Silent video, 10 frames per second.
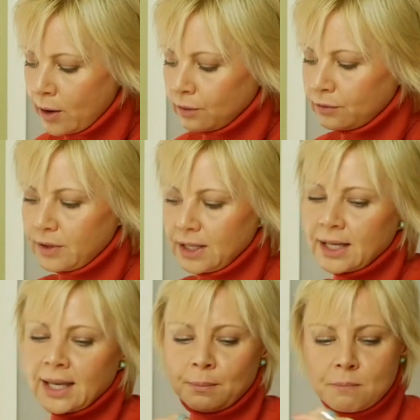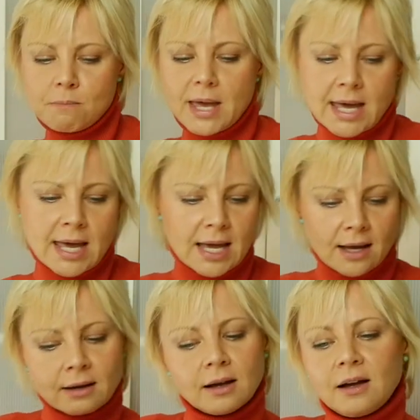way of thinking,
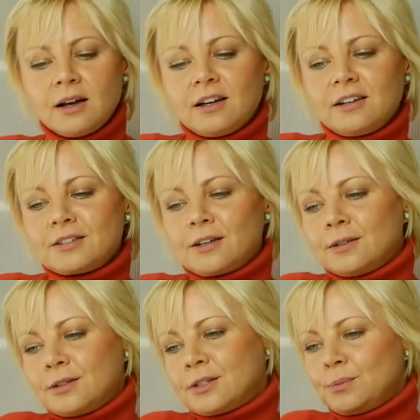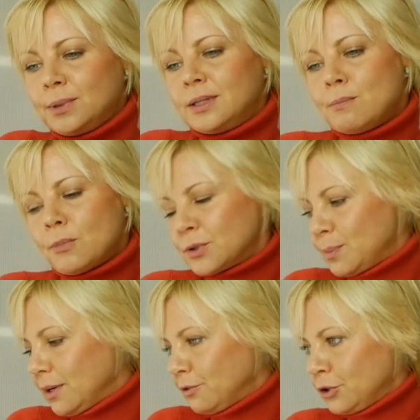being is going to be the most
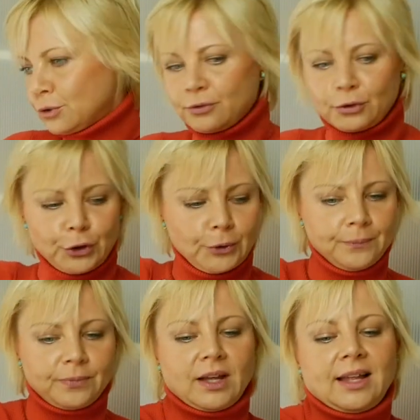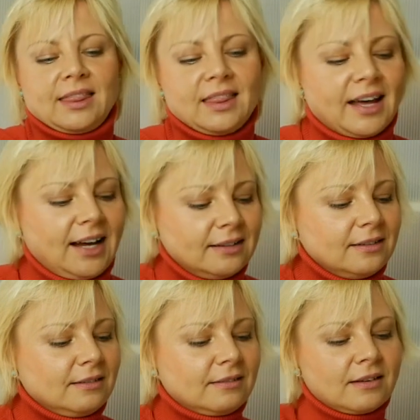beneficial for you. And
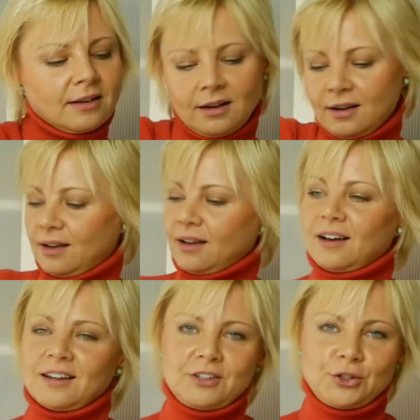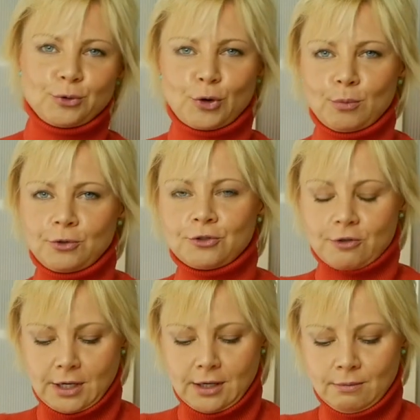then additional
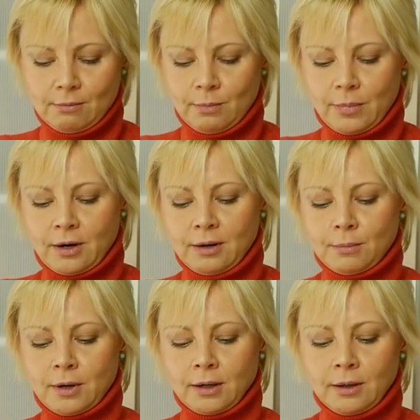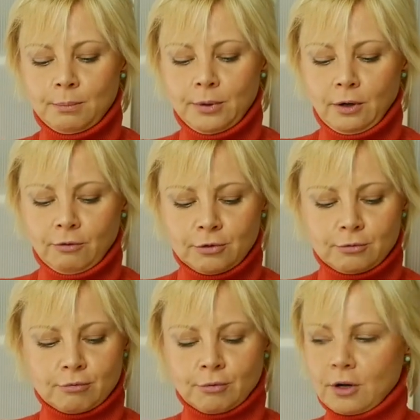commentary by my
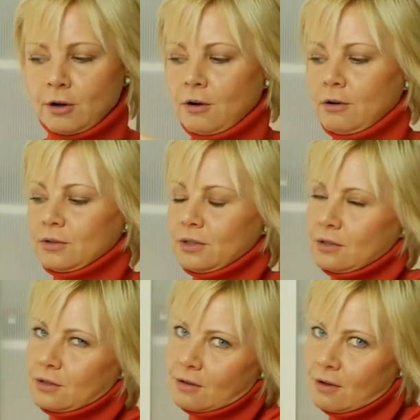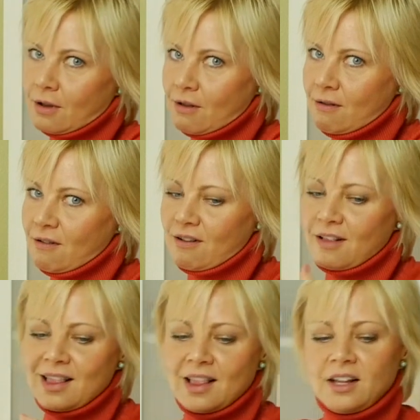beloved rune cards.
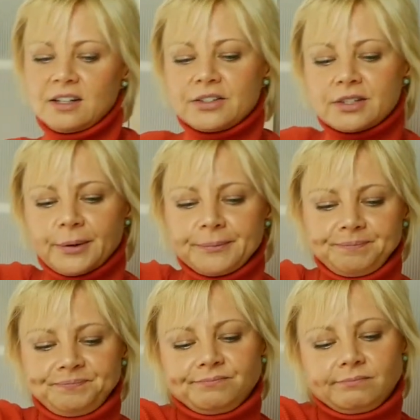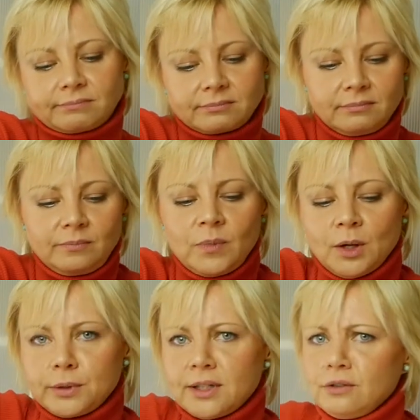So
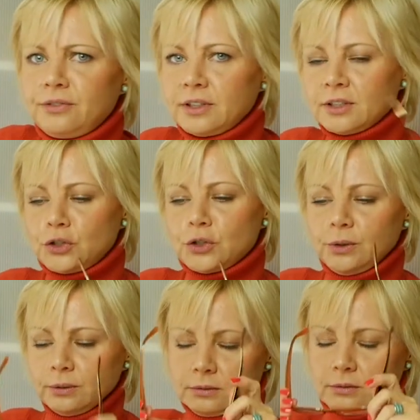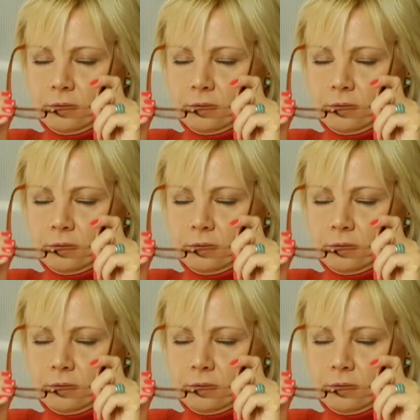without further ado,